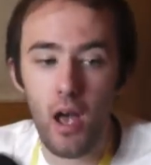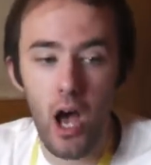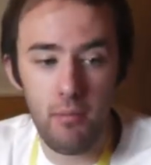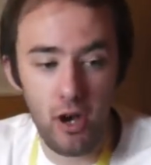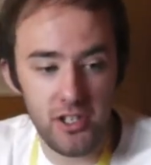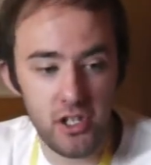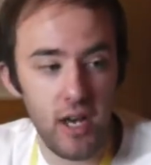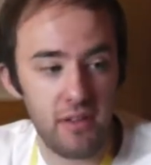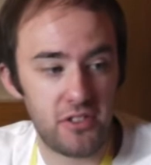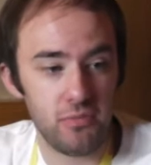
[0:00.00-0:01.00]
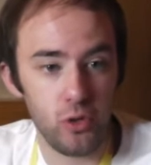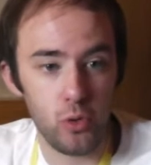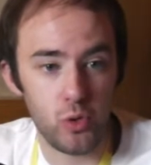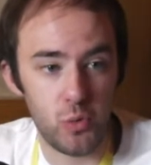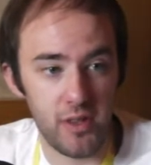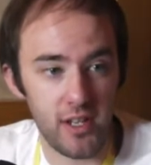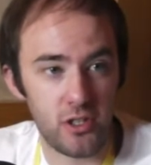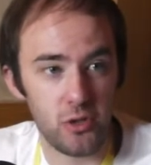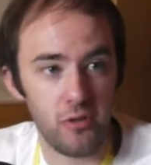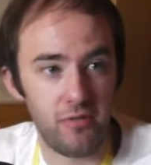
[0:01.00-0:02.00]
I do have some rules within
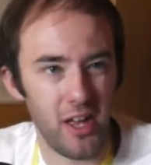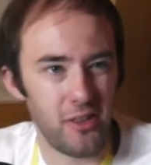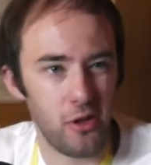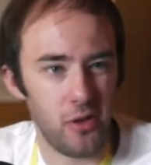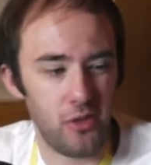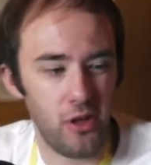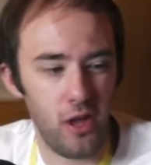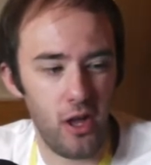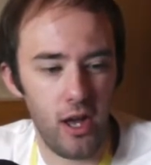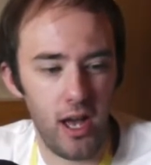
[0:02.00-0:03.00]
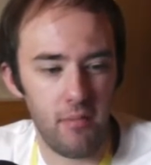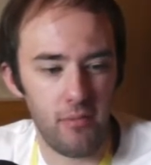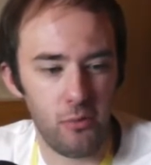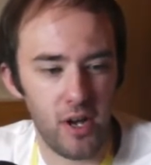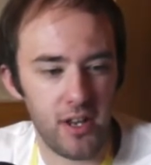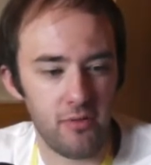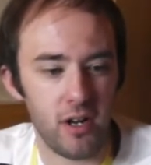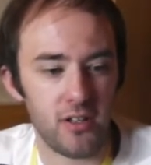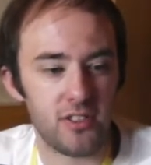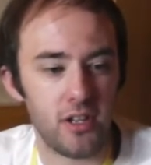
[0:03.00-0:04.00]
sort of like the way that it
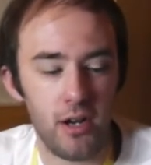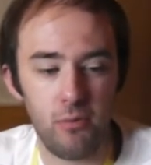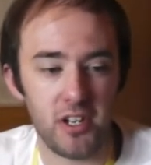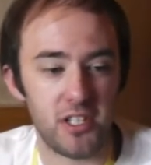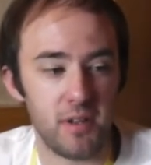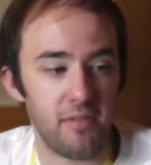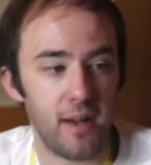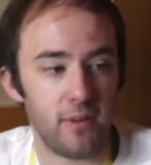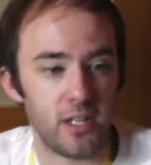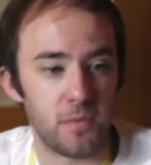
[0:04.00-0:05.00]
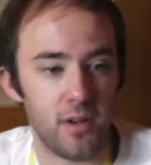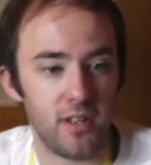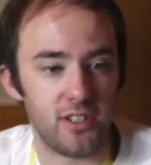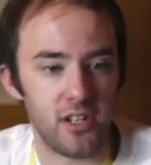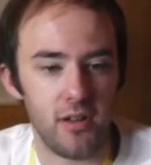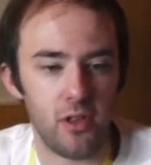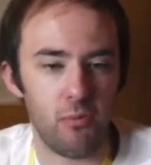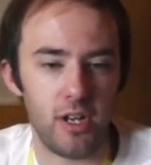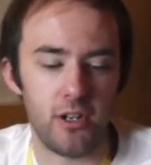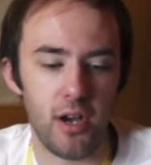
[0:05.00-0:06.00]
runs. I want it to be a family experience. I know that
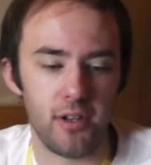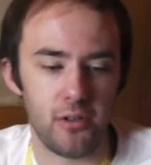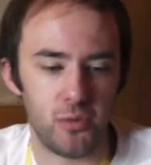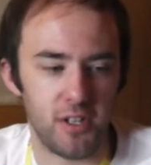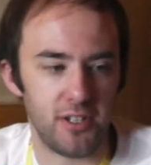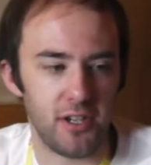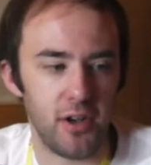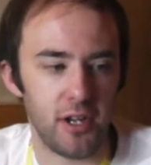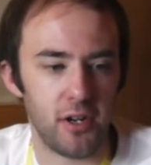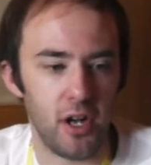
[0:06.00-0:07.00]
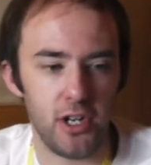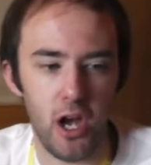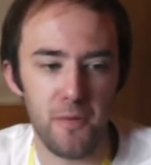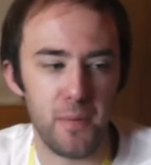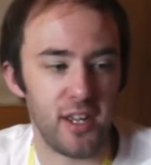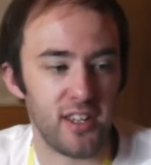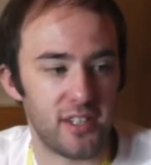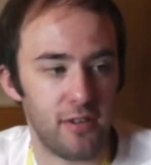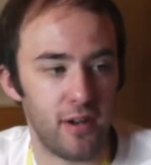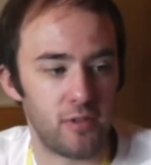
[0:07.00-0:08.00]
when you're going on Twitter, you're going online, you're opening
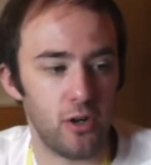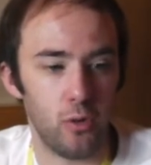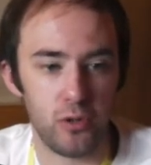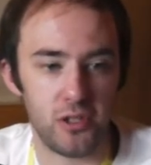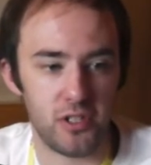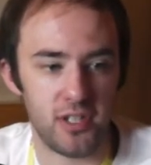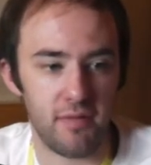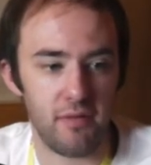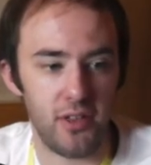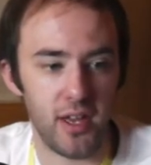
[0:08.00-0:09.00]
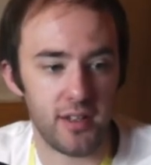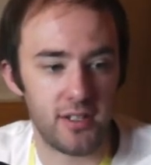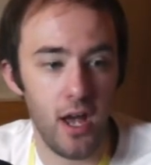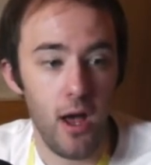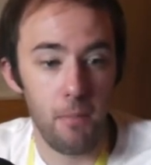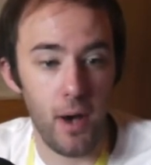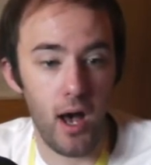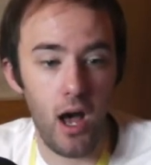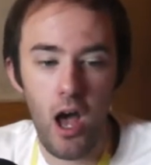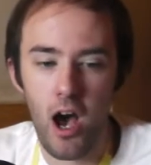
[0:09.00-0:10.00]
yourself up to all sorts of different things.
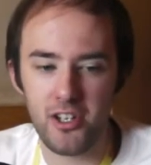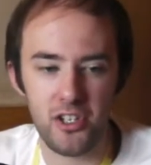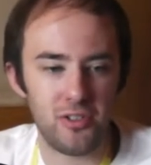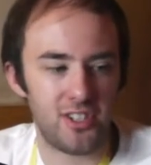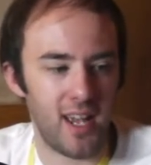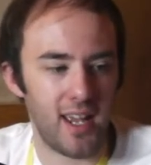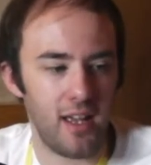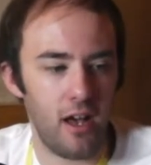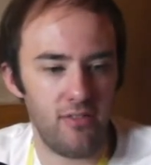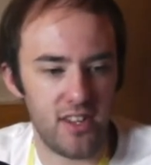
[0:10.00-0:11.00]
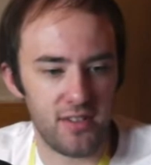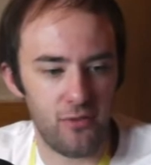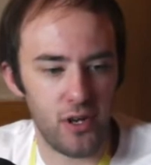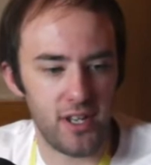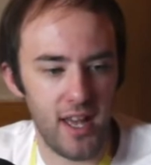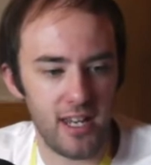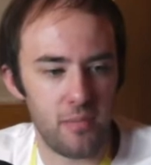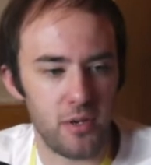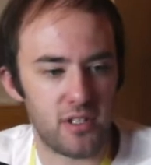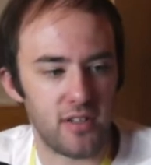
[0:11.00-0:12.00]
But I do say let's avoid any
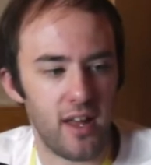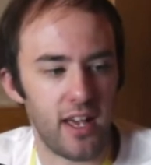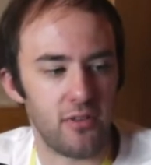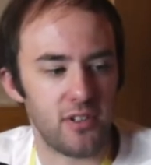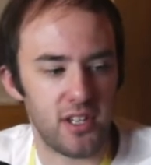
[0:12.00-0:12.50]
abusive language.